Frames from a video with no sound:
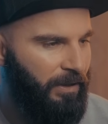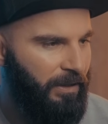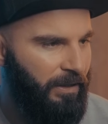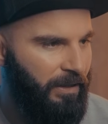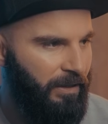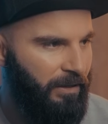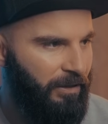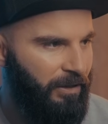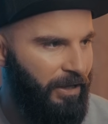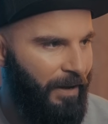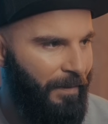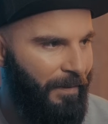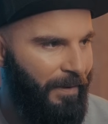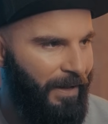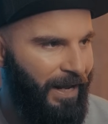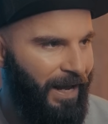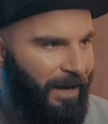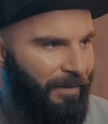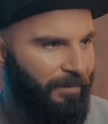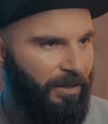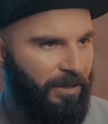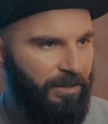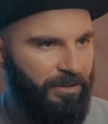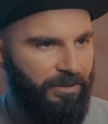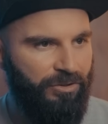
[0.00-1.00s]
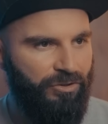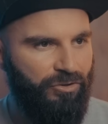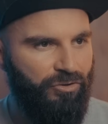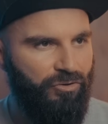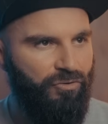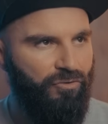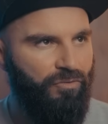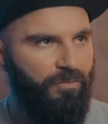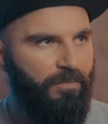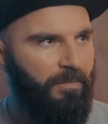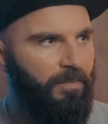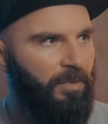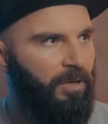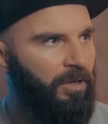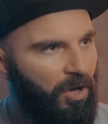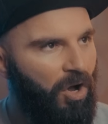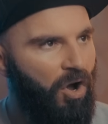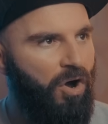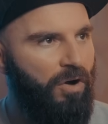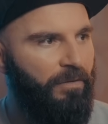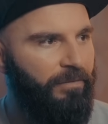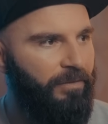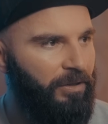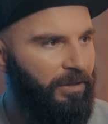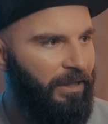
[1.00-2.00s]
the dynamic zoom
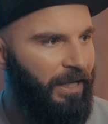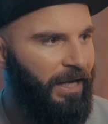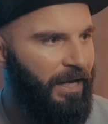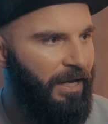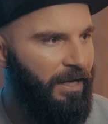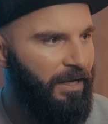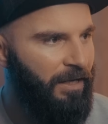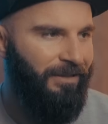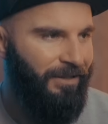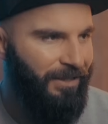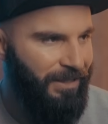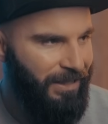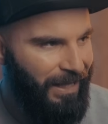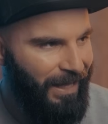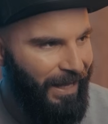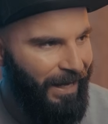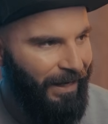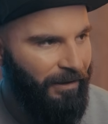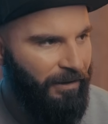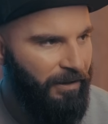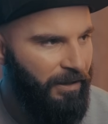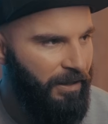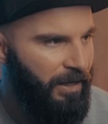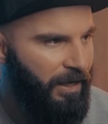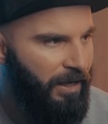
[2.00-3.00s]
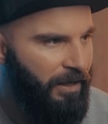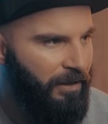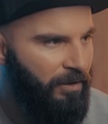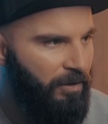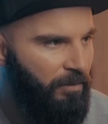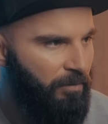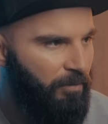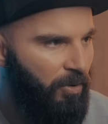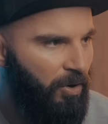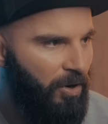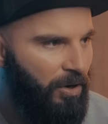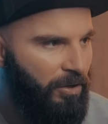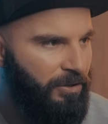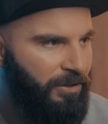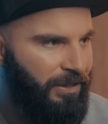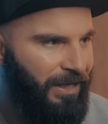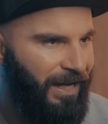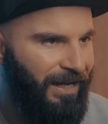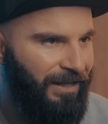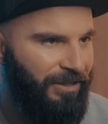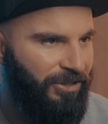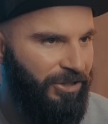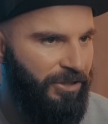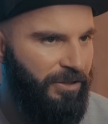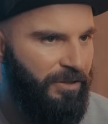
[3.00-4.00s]
overlay, select the inner box
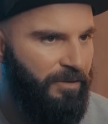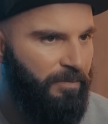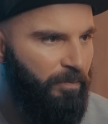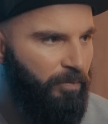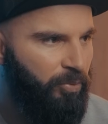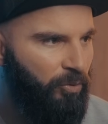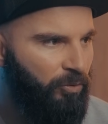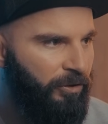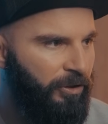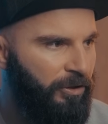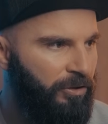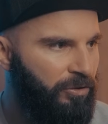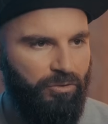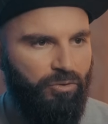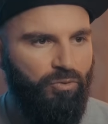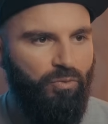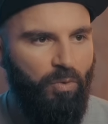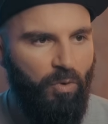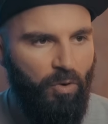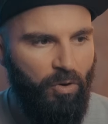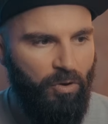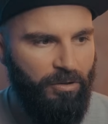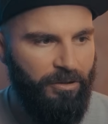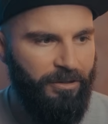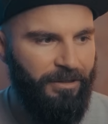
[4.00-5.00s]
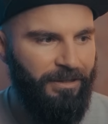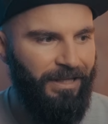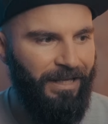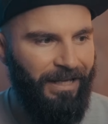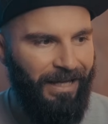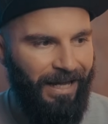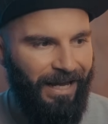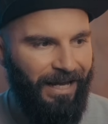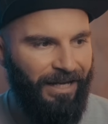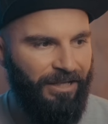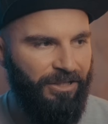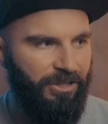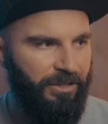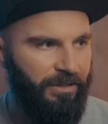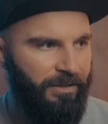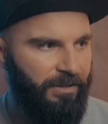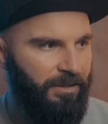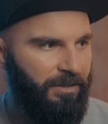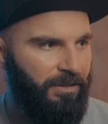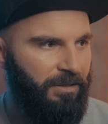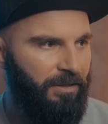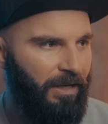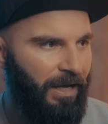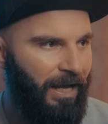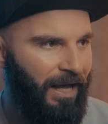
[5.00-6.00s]
and just pull it towards the
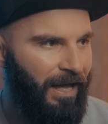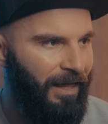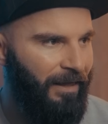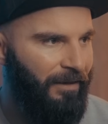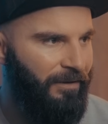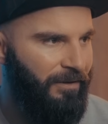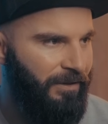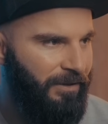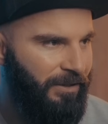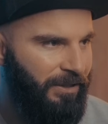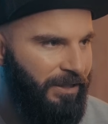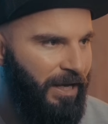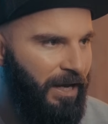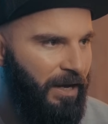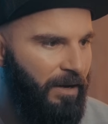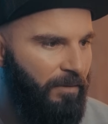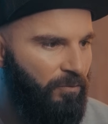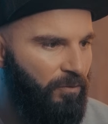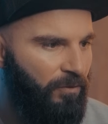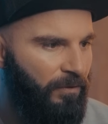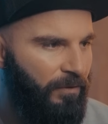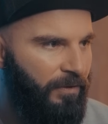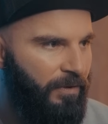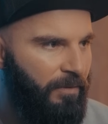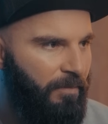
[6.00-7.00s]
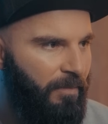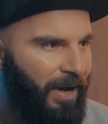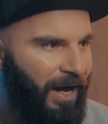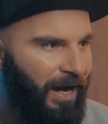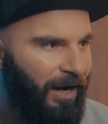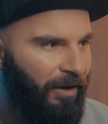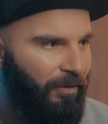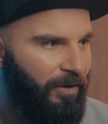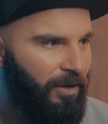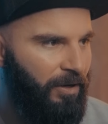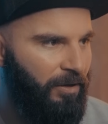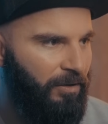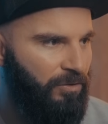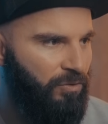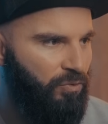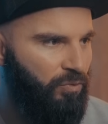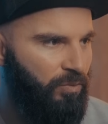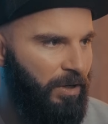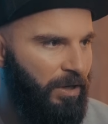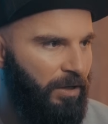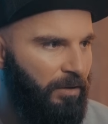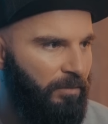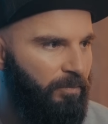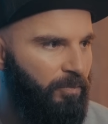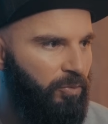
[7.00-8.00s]
edges. And the same with the background as
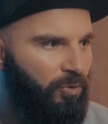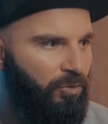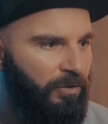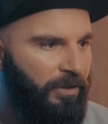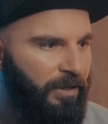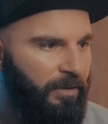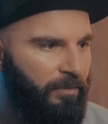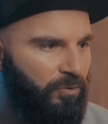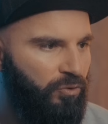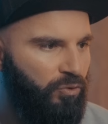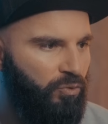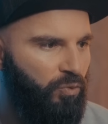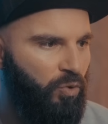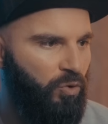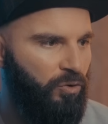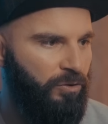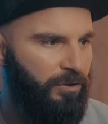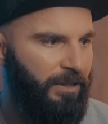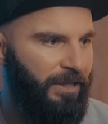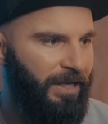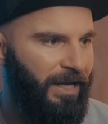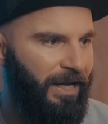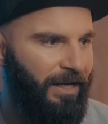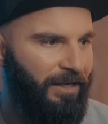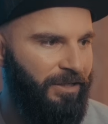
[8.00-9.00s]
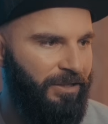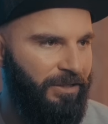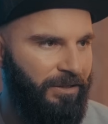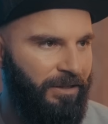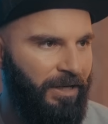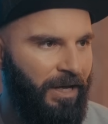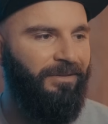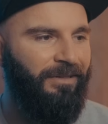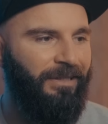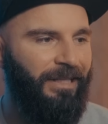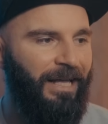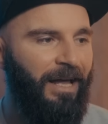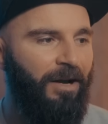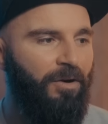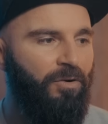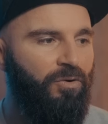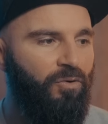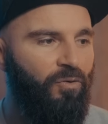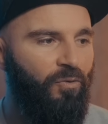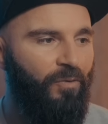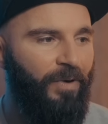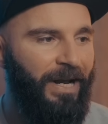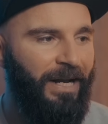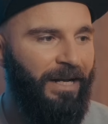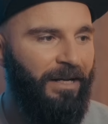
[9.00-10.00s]
well. Pull them towards the edges. That
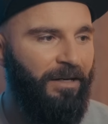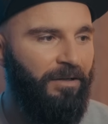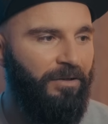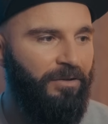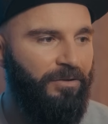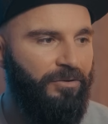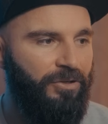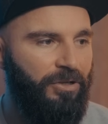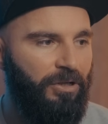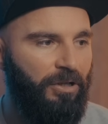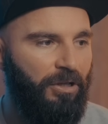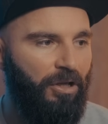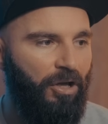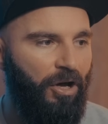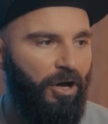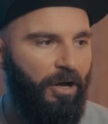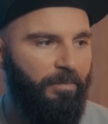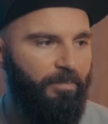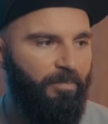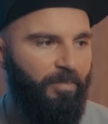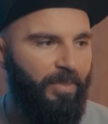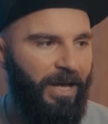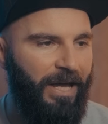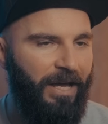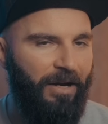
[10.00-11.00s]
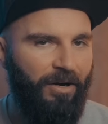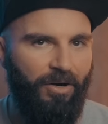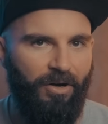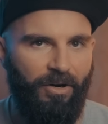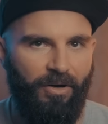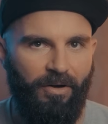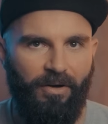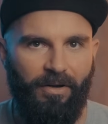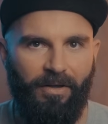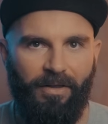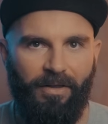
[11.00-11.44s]
already looks a lot better